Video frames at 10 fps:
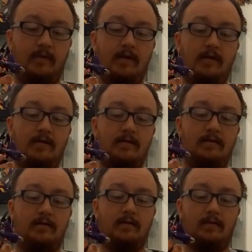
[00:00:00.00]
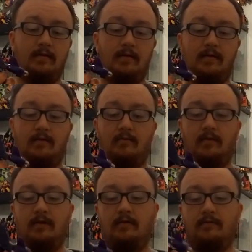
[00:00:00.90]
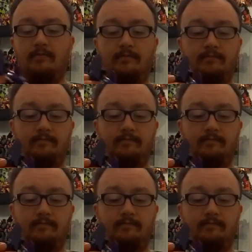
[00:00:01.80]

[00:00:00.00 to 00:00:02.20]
And there we go.